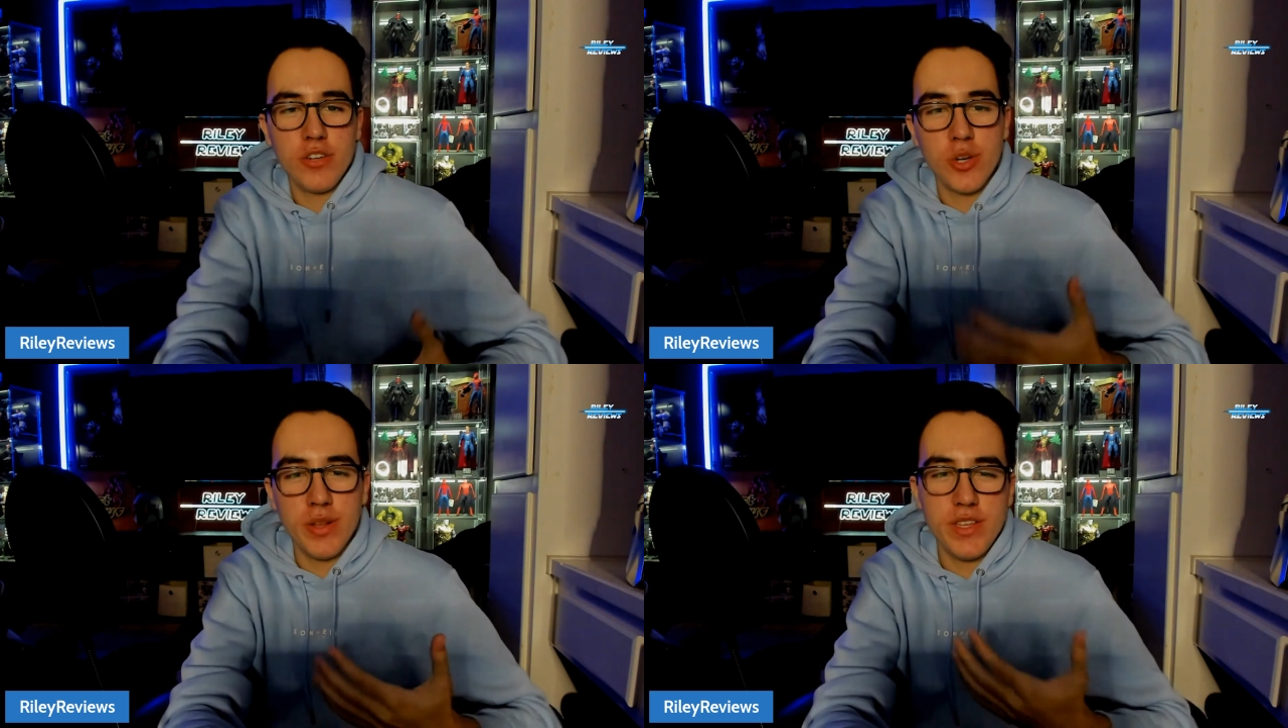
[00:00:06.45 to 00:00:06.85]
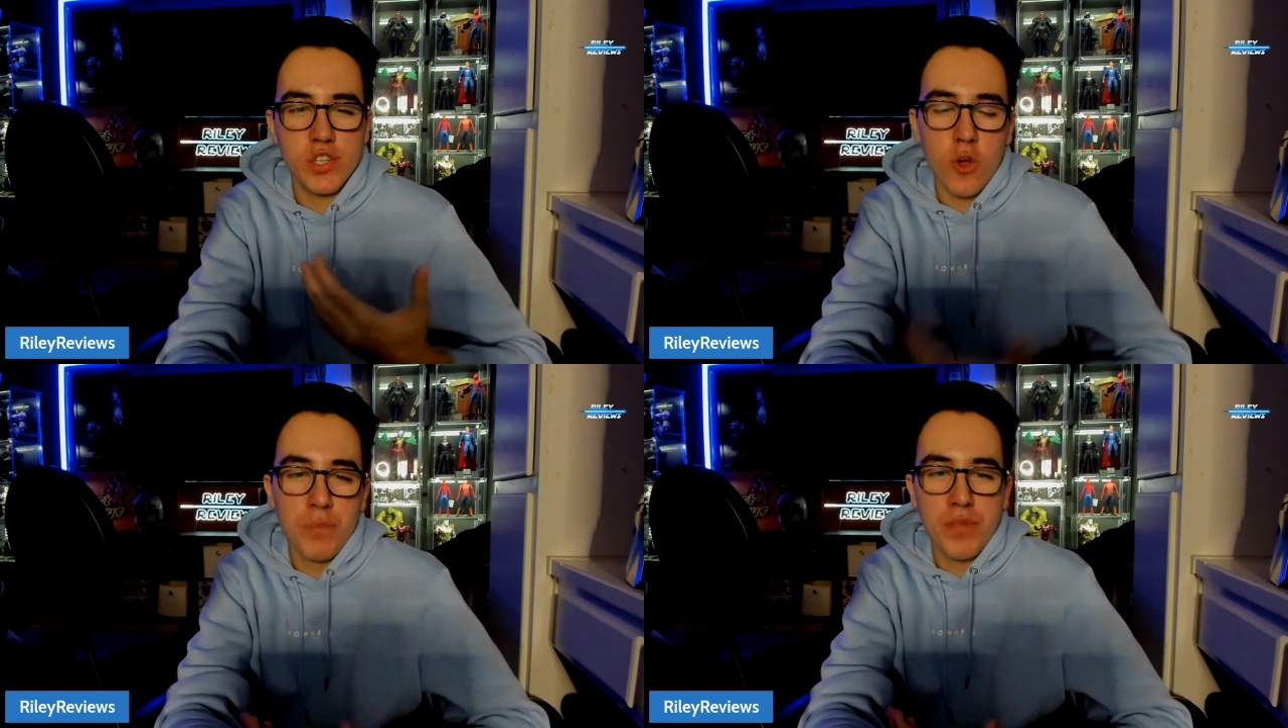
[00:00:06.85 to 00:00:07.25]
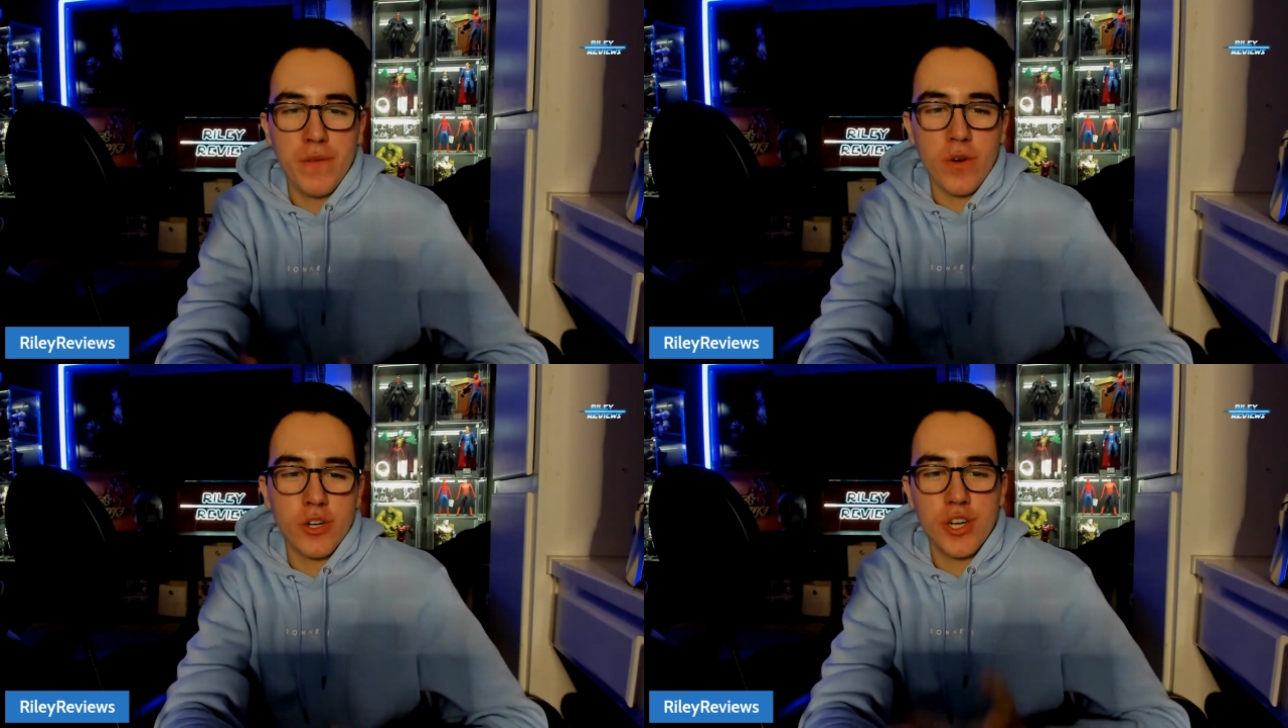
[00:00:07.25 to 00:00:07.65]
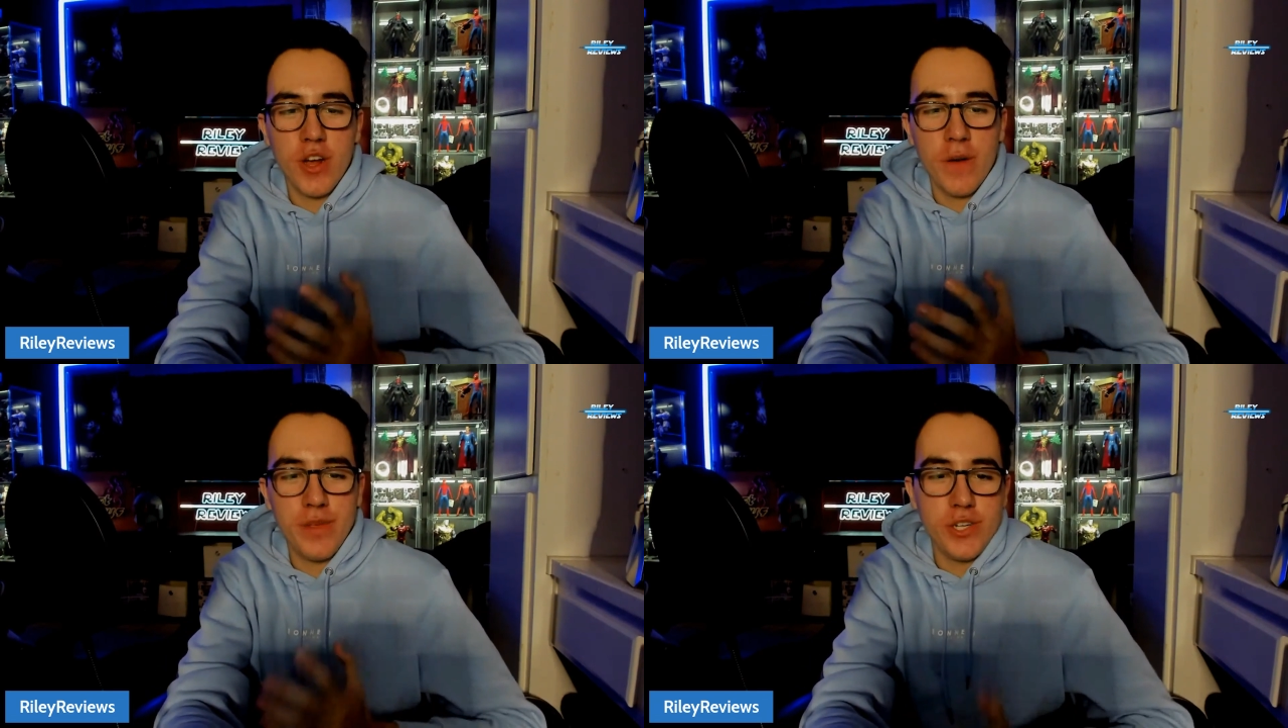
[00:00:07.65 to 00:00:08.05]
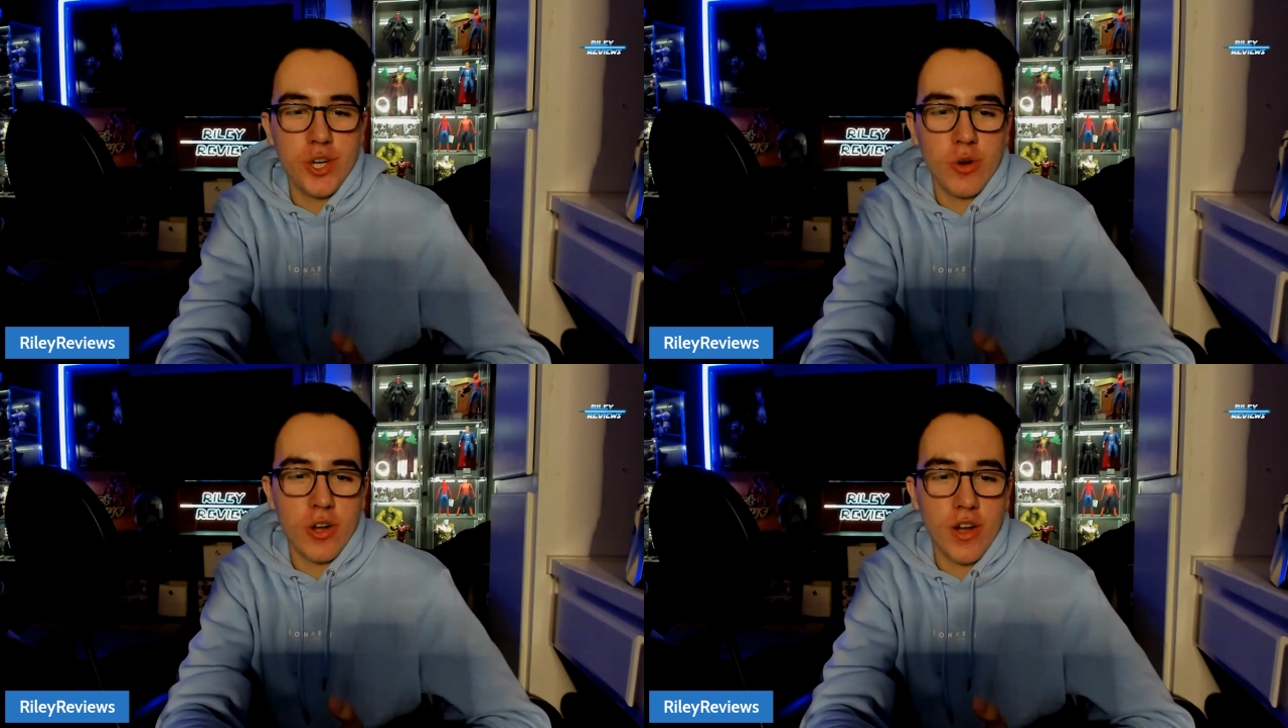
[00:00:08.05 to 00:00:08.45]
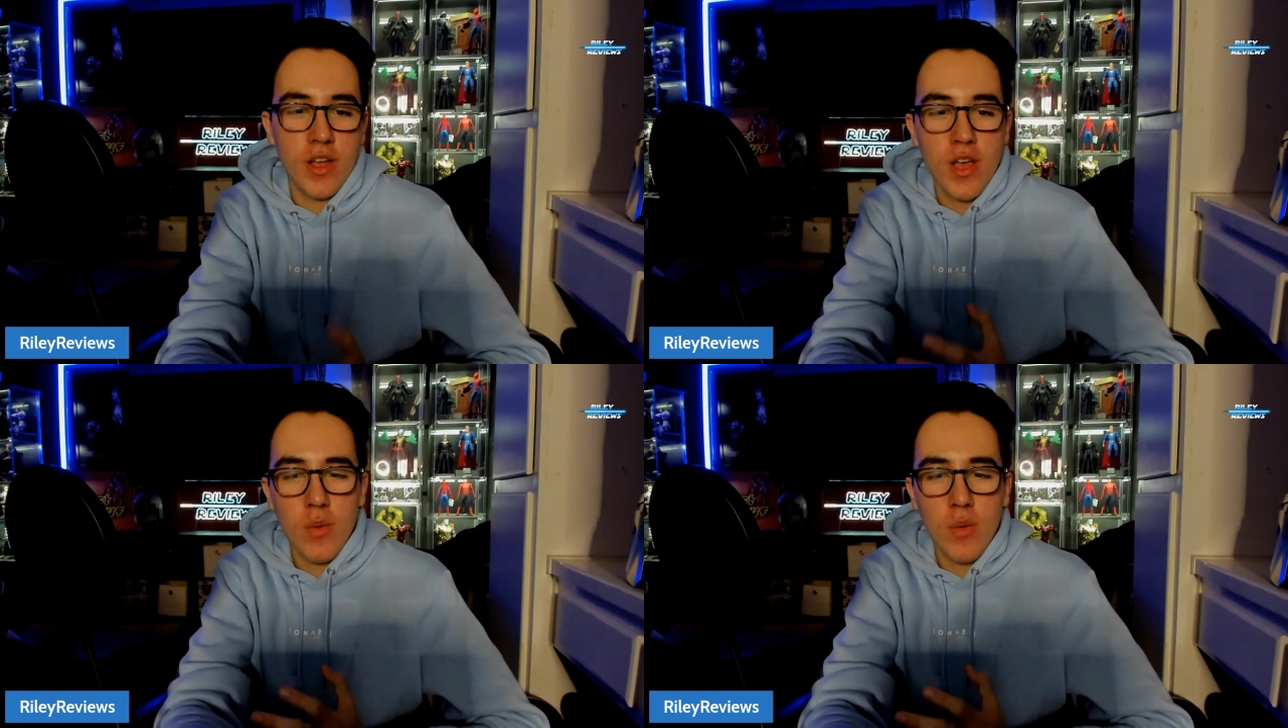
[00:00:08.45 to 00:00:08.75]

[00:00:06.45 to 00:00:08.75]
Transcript: showing the sculpted version of the Joker.